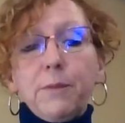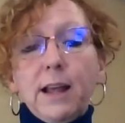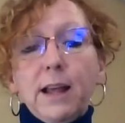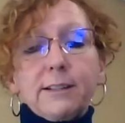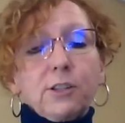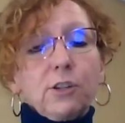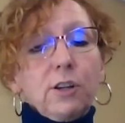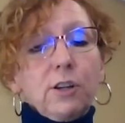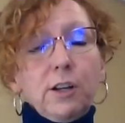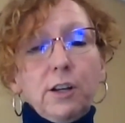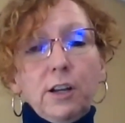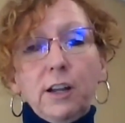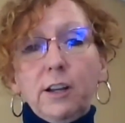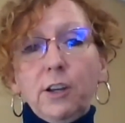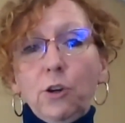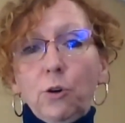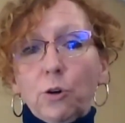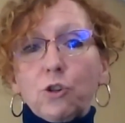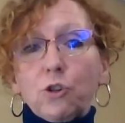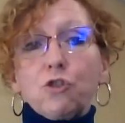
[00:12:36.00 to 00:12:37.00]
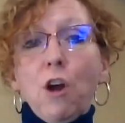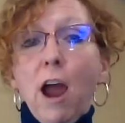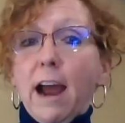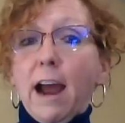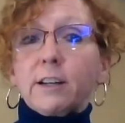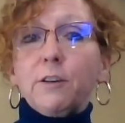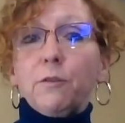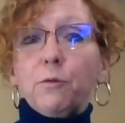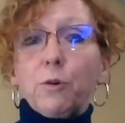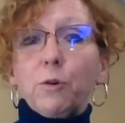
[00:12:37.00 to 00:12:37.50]
that's, you know,
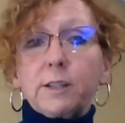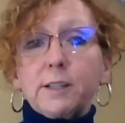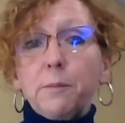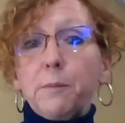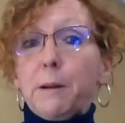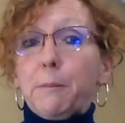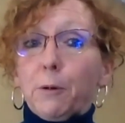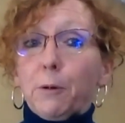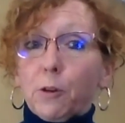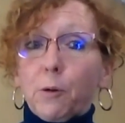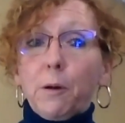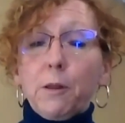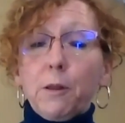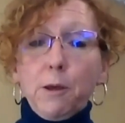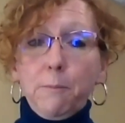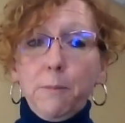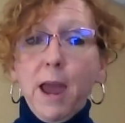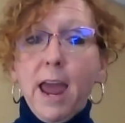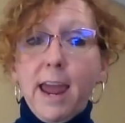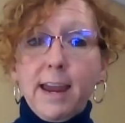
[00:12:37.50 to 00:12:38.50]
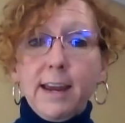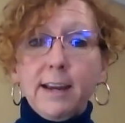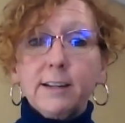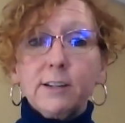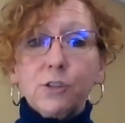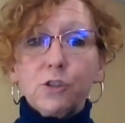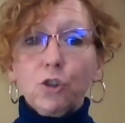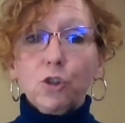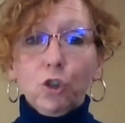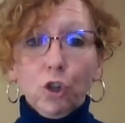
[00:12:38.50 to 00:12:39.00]
attractive work. Some people, the pay
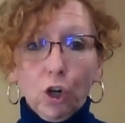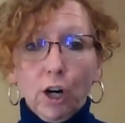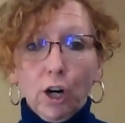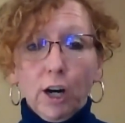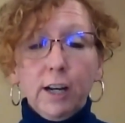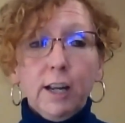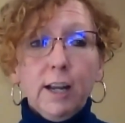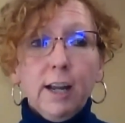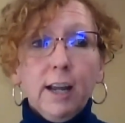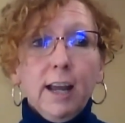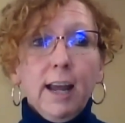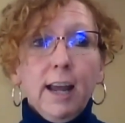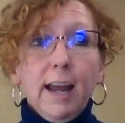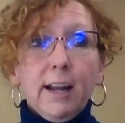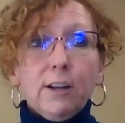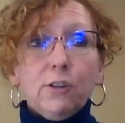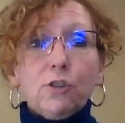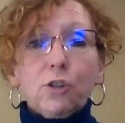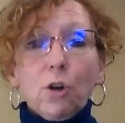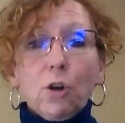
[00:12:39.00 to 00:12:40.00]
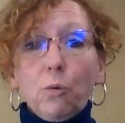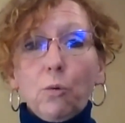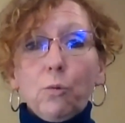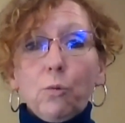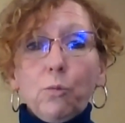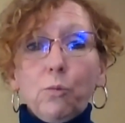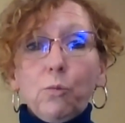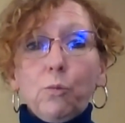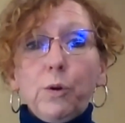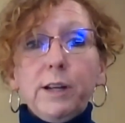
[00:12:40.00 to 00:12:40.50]
is good. And
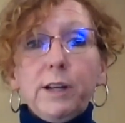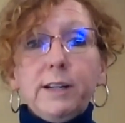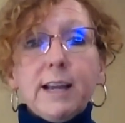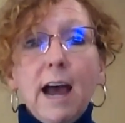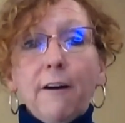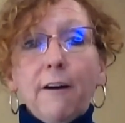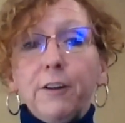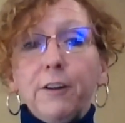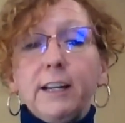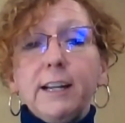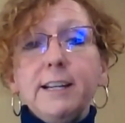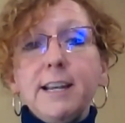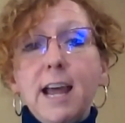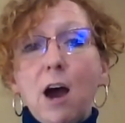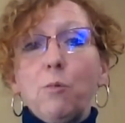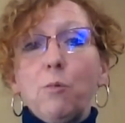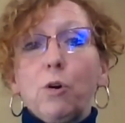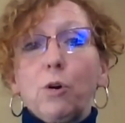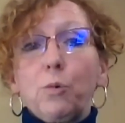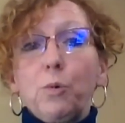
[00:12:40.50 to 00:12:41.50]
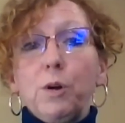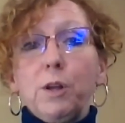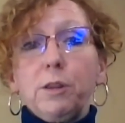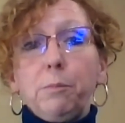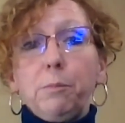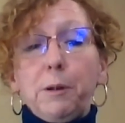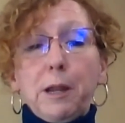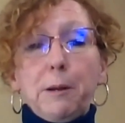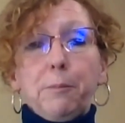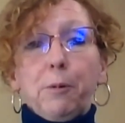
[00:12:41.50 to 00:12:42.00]
so we definitely network
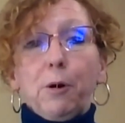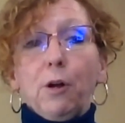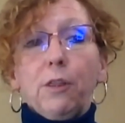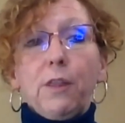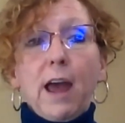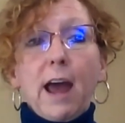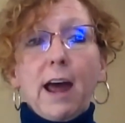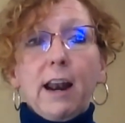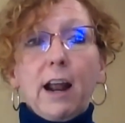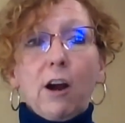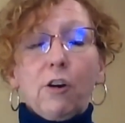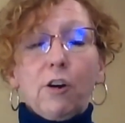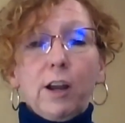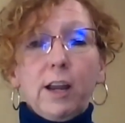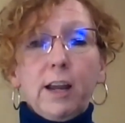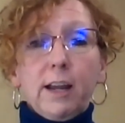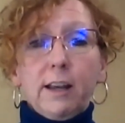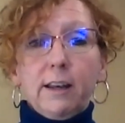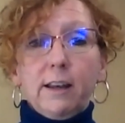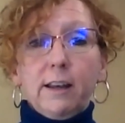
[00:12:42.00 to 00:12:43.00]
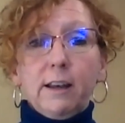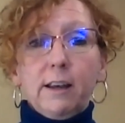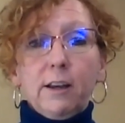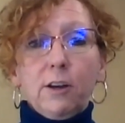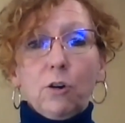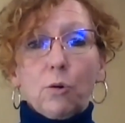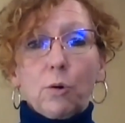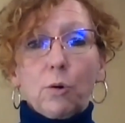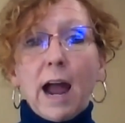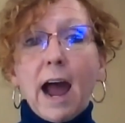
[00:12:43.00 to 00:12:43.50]
with people that are in,
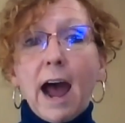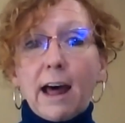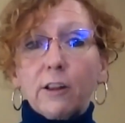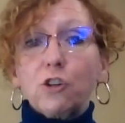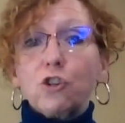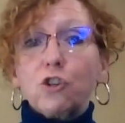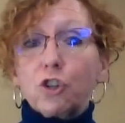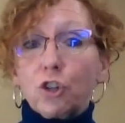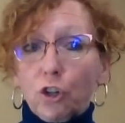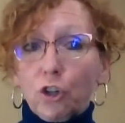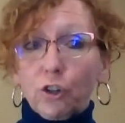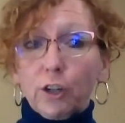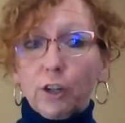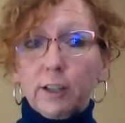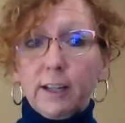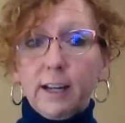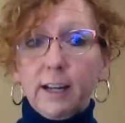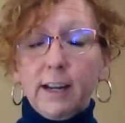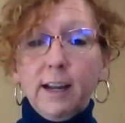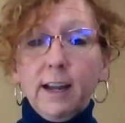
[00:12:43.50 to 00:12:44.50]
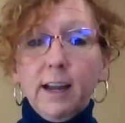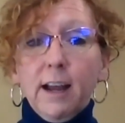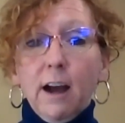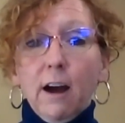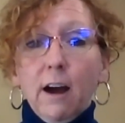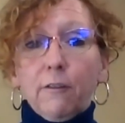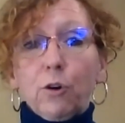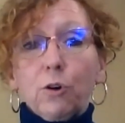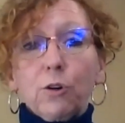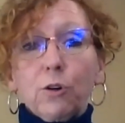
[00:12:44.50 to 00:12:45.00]
you know, college currently.
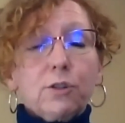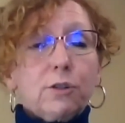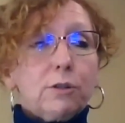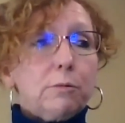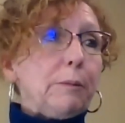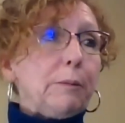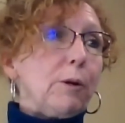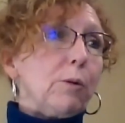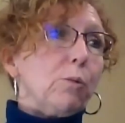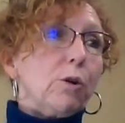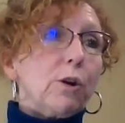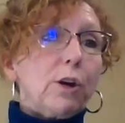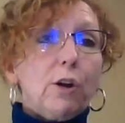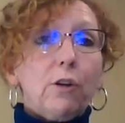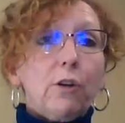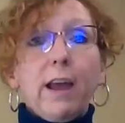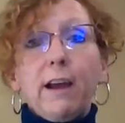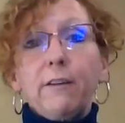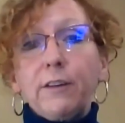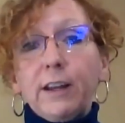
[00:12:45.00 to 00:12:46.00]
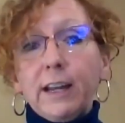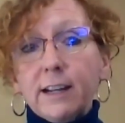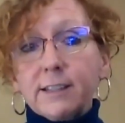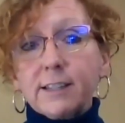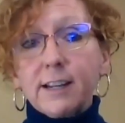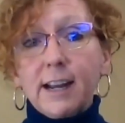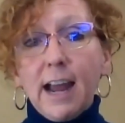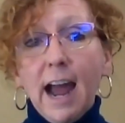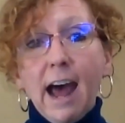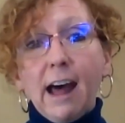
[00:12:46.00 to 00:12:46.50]
Of course, there's people that work here that have
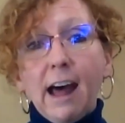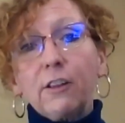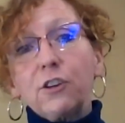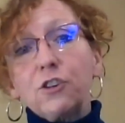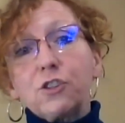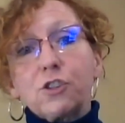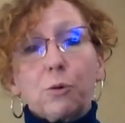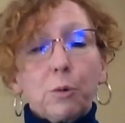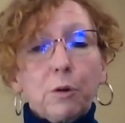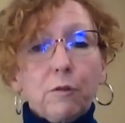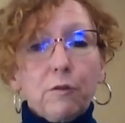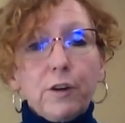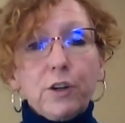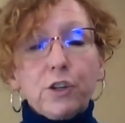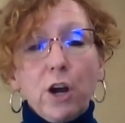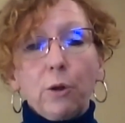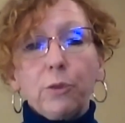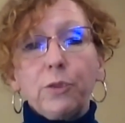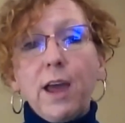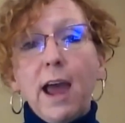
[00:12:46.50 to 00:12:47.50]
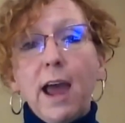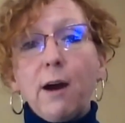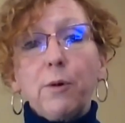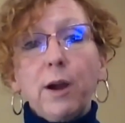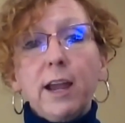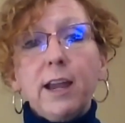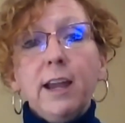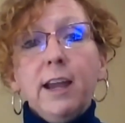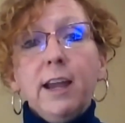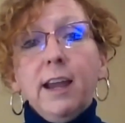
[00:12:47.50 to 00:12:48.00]
kids in college, so we reach out that
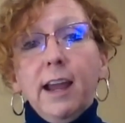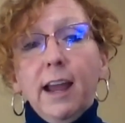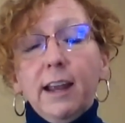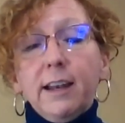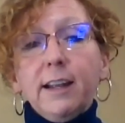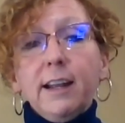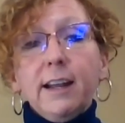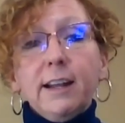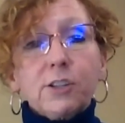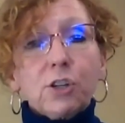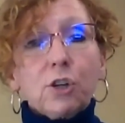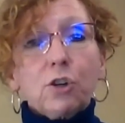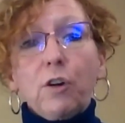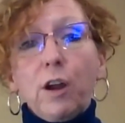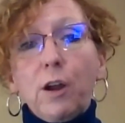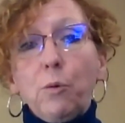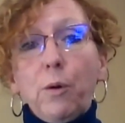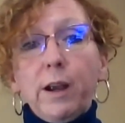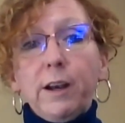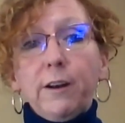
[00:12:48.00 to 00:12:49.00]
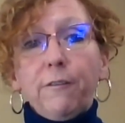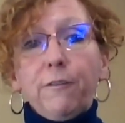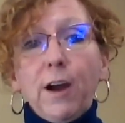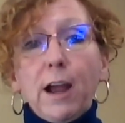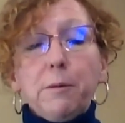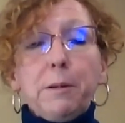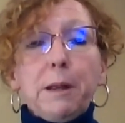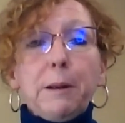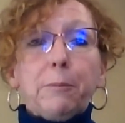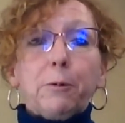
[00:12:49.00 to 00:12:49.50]
way. And it's a great way to
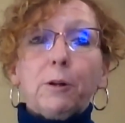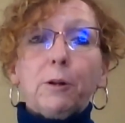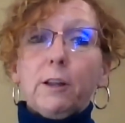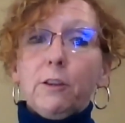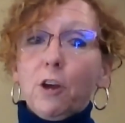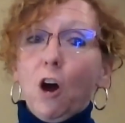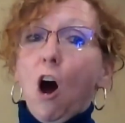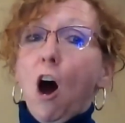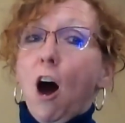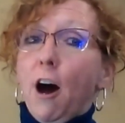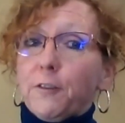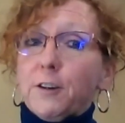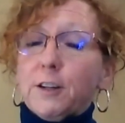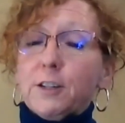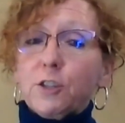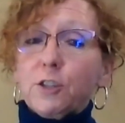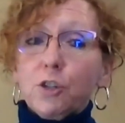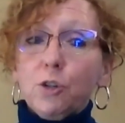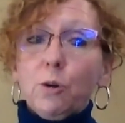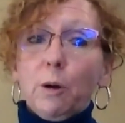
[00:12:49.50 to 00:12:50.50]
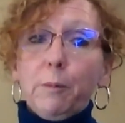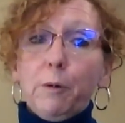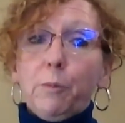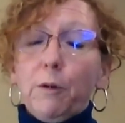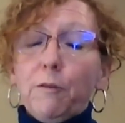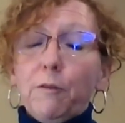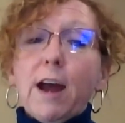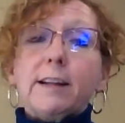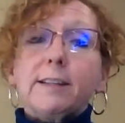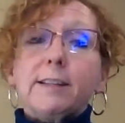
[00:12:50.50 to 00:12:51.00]
find people in the office too. I mean,
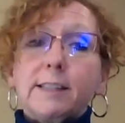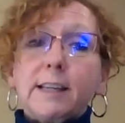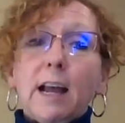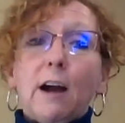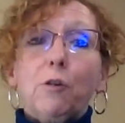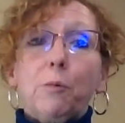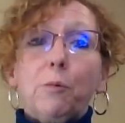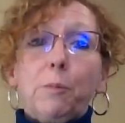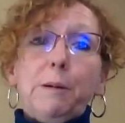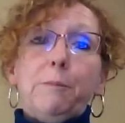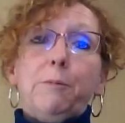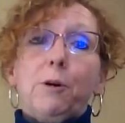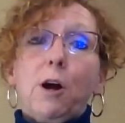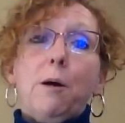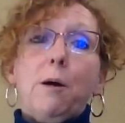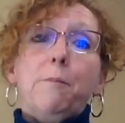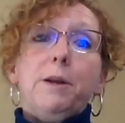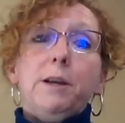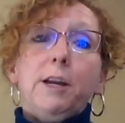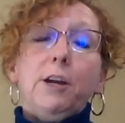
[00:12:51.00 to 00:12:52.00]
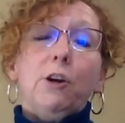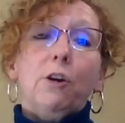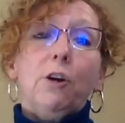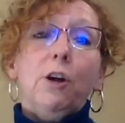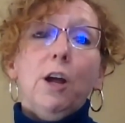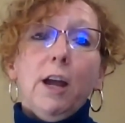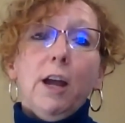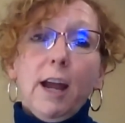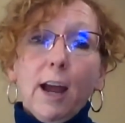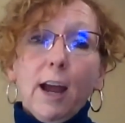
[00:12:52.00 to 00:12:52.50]
we've had several people come in here
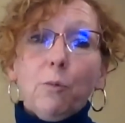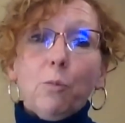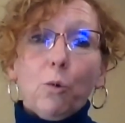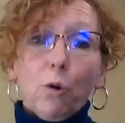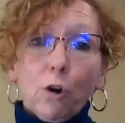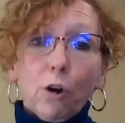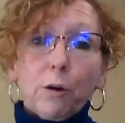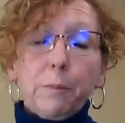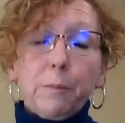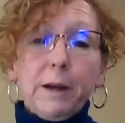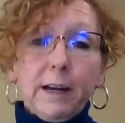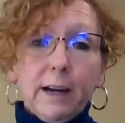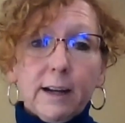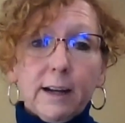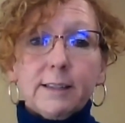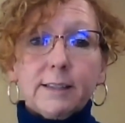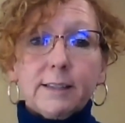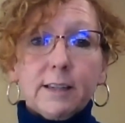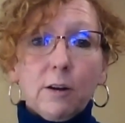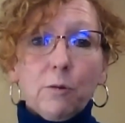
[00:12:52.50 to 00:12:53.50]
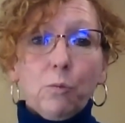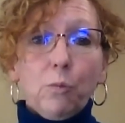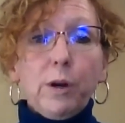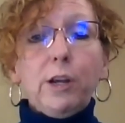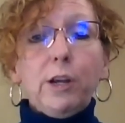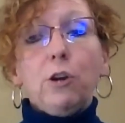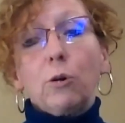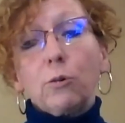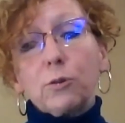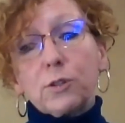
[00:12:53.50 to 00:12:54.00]
and work because we
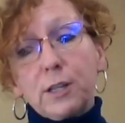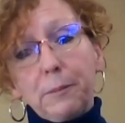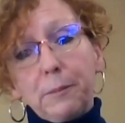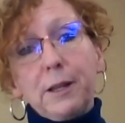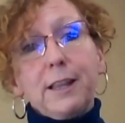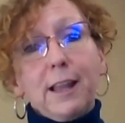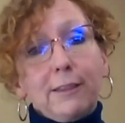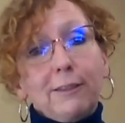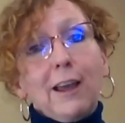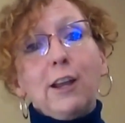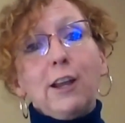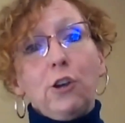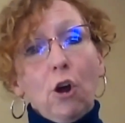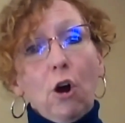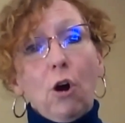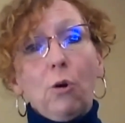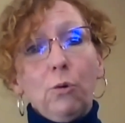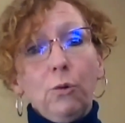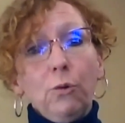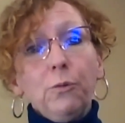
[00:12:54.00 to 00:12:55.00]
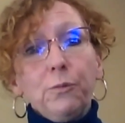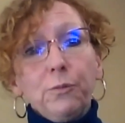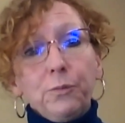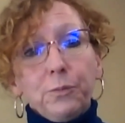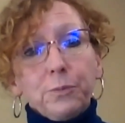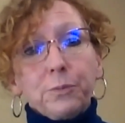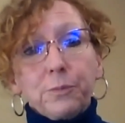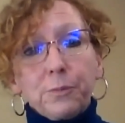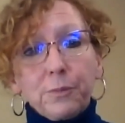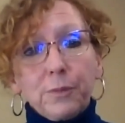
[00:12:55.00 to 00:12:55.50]
know somebody that they know,
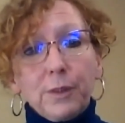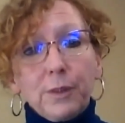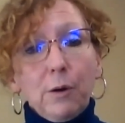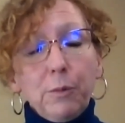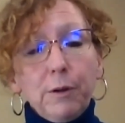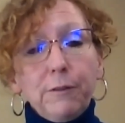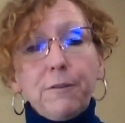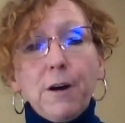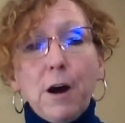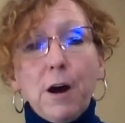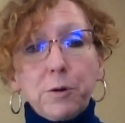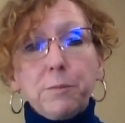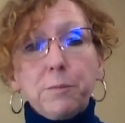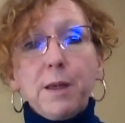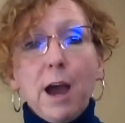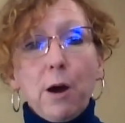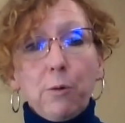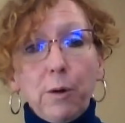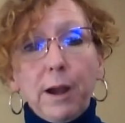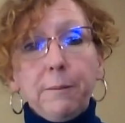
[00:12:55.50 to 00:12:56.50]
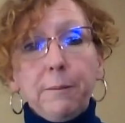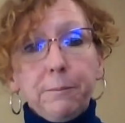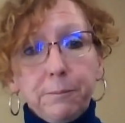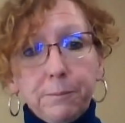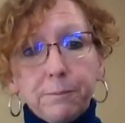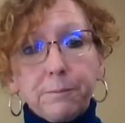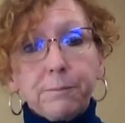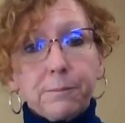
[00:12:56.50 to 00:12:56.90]
and we found them that way.